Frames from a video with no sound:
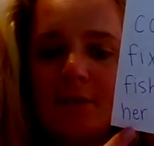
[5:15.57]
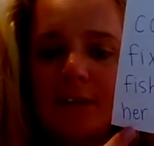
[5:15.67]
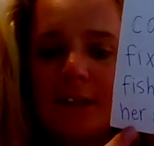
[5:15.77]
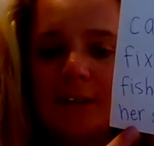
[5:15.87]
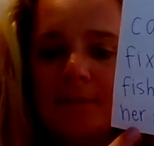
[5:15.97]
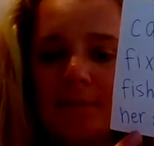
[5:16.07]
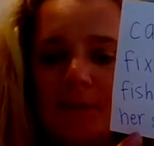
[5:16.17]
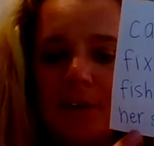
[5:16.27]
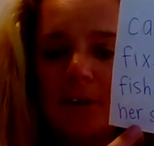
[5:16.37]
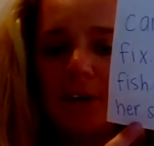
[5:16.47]
Read
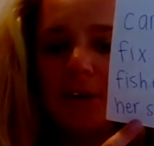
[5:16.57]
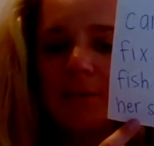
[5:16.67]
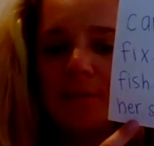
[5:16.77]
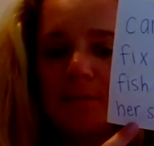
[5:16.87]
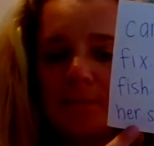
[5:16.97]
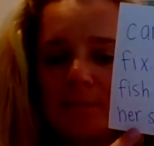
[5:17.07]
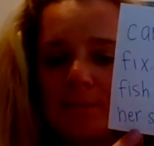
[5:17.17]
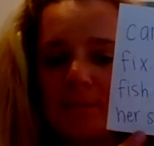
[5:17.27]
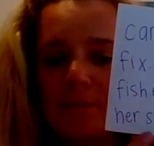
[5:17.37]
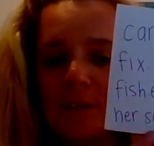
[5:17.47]
her.
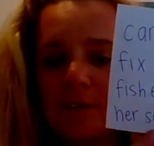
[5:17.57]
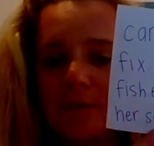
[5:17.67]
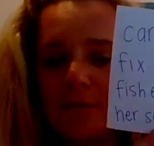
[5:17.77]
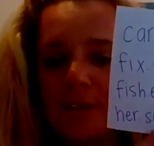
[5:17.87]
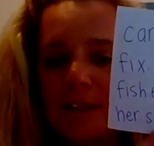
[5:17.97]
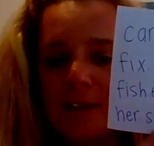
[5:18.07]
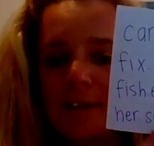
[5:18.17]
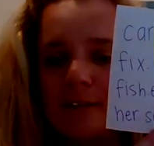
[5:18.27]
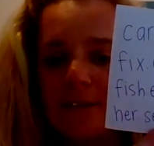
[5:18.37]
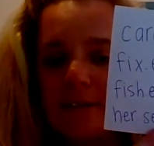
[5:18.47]
Read
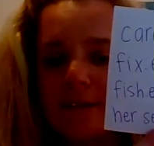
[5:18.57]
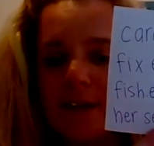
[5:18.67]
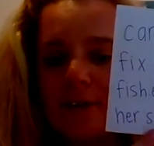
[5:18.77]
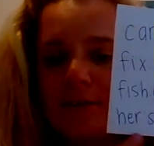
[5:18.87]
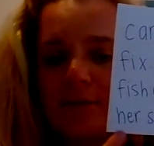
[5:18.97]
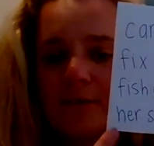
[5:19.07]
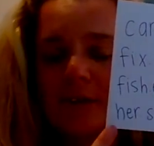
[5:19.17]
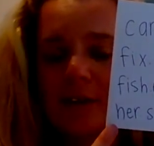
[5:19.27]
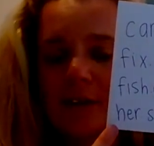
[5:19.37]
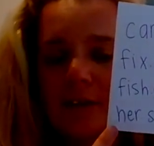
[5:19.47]
self.
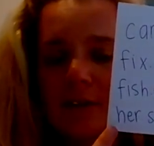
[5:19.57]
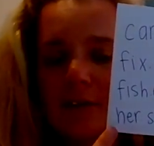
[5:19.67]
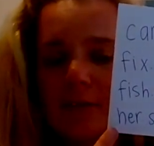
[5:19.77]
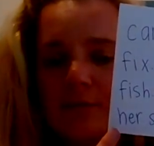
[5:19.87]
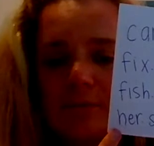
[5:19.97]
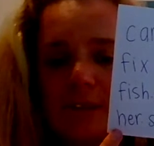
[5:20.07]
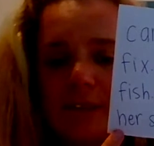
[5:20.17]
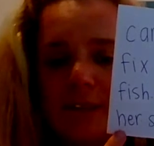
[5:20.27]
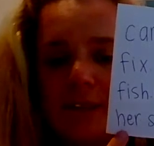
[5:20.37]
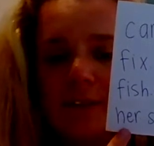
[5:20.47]

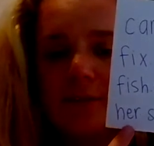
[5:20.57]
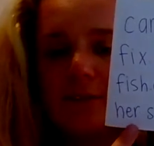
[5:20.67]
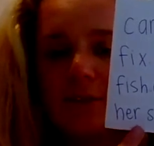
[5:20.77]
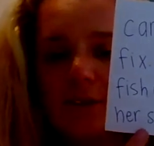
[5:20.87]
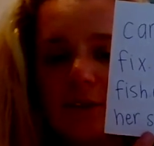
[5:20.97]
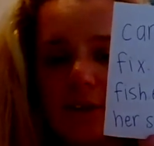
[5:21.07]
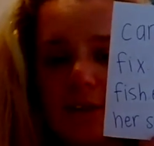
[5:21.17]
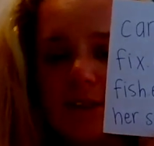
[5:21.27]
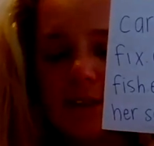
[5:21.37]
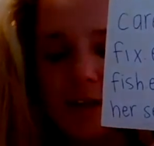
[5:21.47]
Read
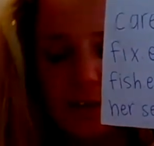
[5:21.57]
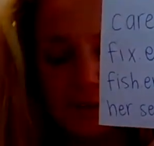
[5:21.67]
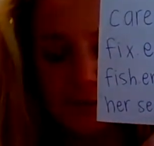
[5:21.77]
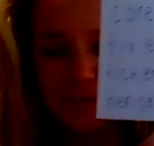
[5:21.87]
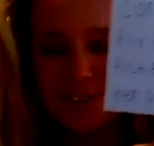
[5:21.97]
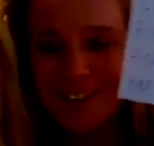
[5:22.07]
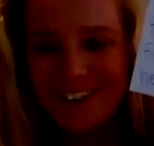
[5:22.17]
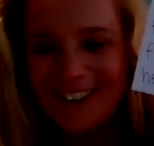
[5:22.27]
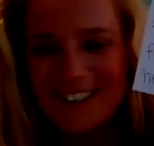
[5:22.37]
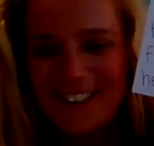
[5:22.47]
herself.
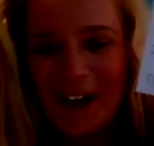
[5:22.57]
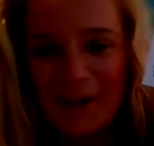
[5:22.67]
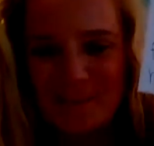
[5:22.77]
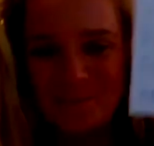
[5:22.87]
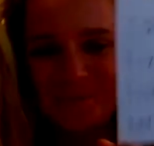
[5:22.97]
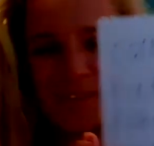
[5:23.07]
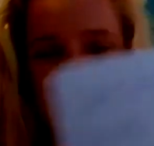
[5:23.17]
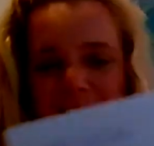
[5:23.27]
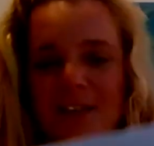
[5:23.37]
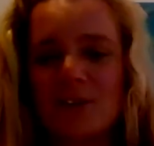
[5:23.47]
Good job.
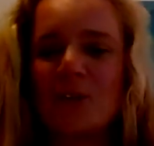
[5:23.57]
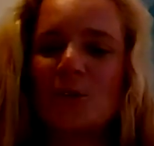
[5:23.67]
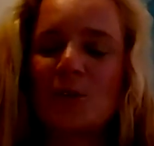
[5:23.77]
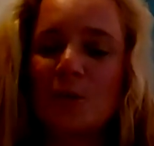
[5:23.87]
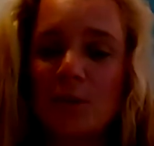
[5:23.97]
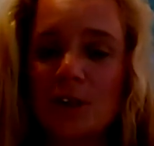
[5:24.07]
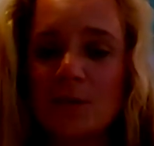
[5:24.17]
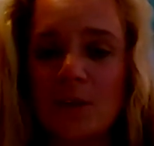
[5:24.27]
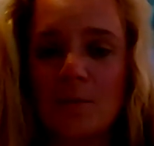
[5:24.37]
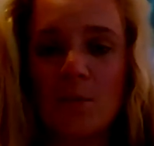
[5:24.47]
So those are words
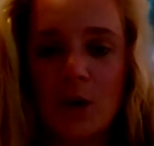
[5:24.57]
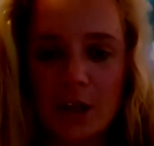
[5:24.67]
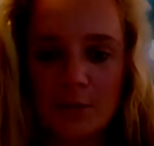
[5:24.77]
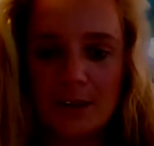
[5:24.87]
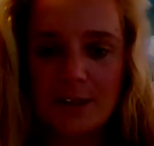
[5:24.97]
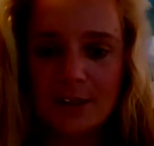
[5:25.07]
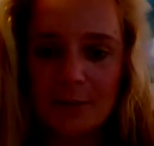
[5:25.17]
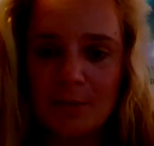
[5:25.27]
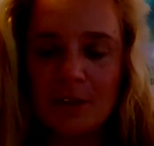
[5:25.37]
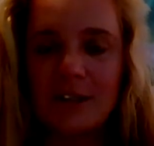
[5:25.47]
with more than one
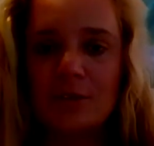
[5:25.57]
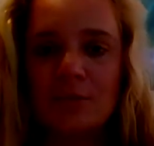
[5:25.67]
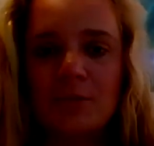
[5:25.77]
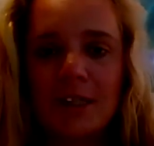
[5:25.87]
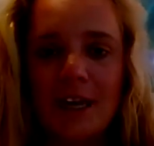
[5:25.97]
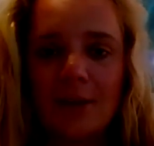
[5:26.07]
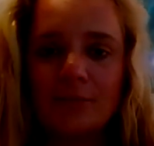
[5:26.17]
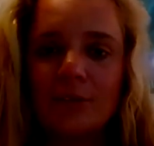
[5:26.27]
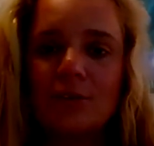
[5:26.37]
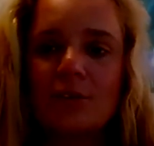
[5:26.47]
syllable, and it's really
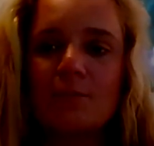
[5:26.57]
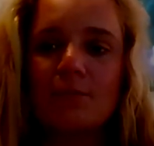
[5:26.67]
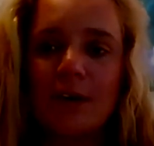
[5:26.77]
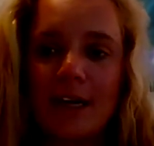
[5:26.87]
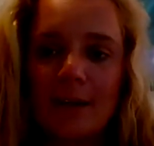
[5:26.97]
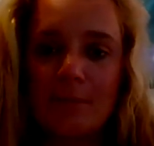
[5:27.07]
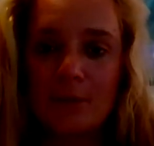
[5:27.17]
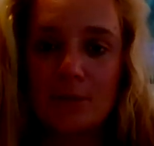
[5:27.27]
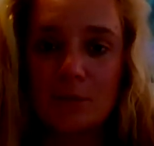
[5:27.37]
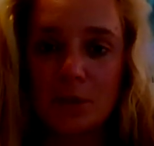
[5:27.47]
helpful to break up
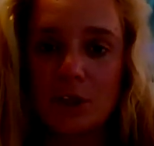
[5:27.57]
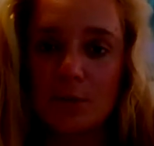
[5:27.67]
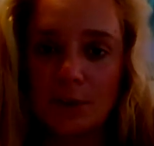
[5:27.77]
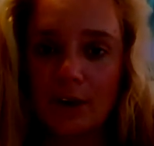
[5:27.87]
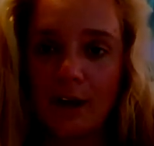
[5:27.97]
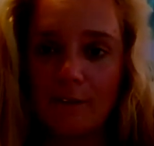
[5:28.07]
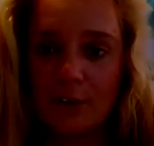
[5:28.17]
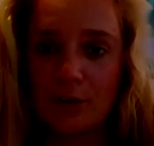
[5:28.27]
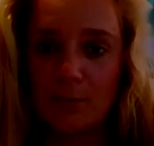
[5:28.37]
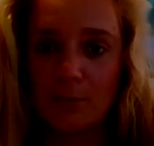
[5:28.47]
those words when you're having
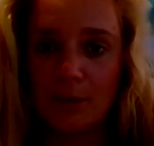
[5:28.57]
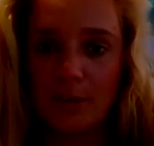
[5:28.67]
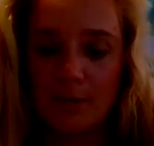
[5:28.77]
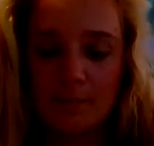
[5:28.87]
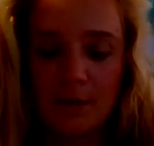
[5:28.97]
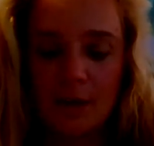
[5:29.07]
trouble with them.